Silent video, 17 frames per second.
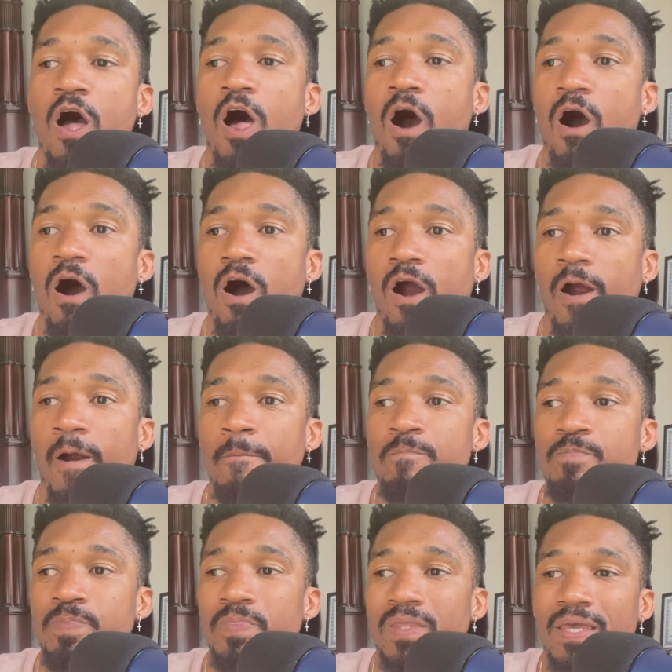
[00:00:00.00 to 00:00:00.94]
are
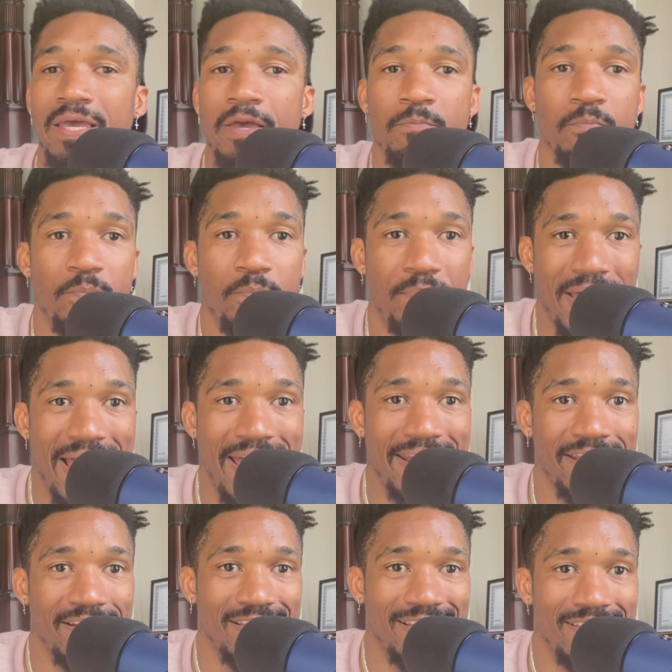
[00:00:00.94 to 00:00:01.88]

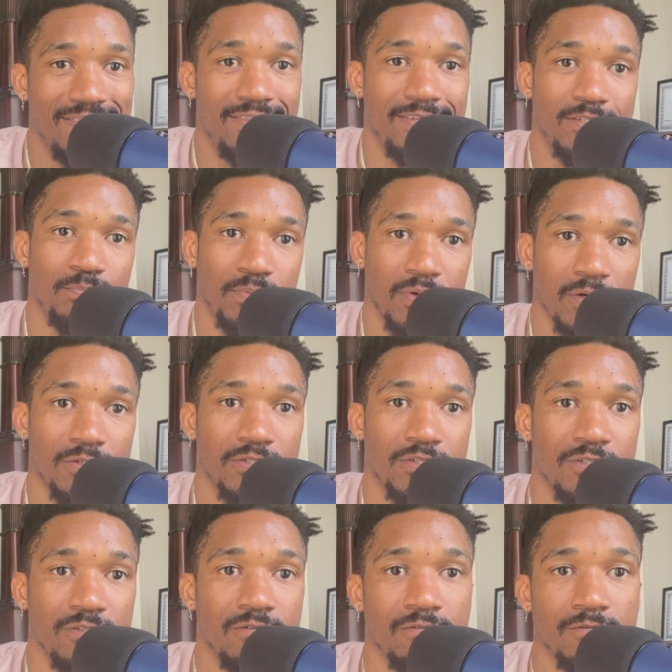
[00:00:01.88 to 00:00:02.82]
embedded in this
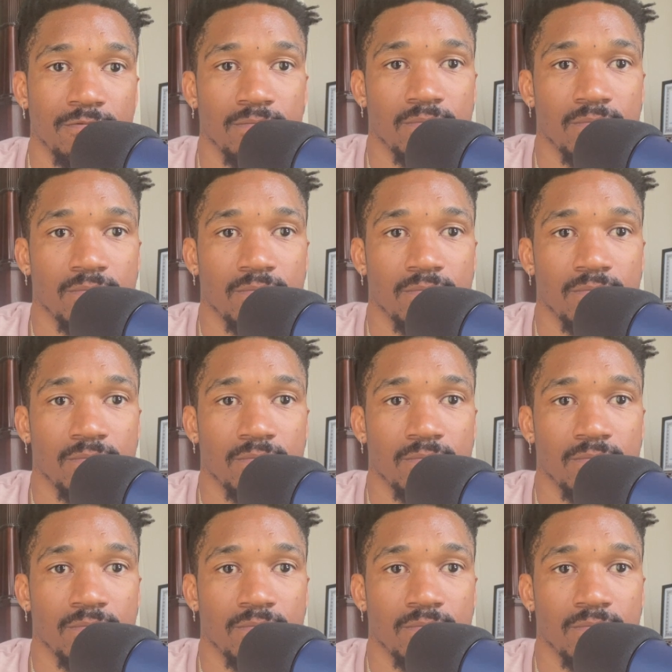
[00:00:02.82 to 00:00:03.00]
person.